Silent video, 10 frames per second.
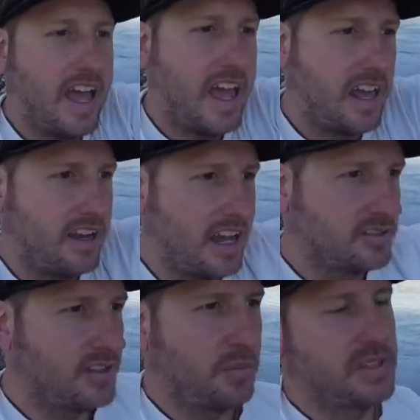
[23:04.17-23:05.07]
heading
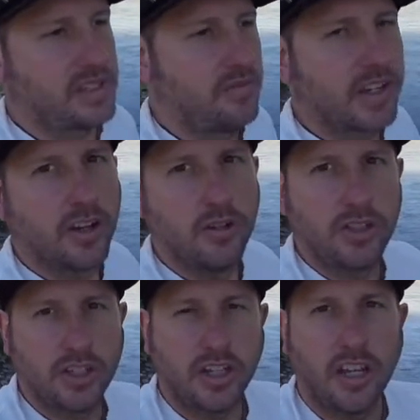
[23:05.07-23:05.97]
out to the Pacific
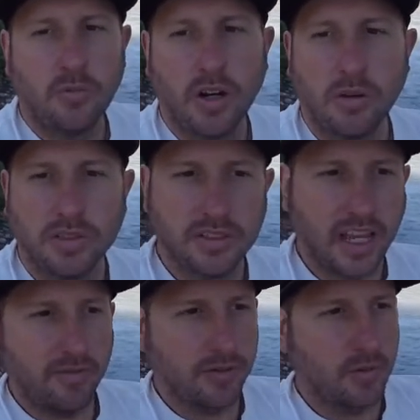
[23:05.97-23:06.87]
Ocean, where it will
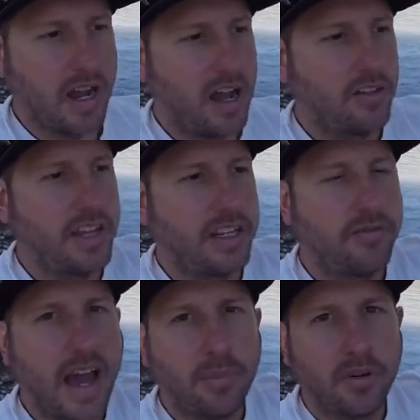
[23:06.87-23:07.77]
stay for a while and then
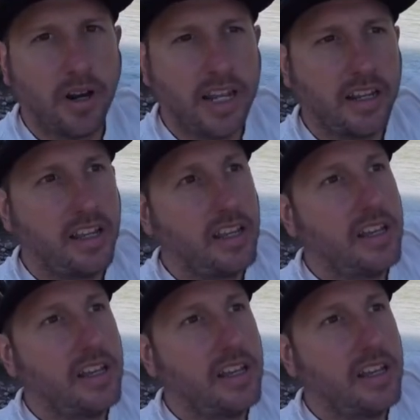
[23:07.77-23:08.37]
evaporate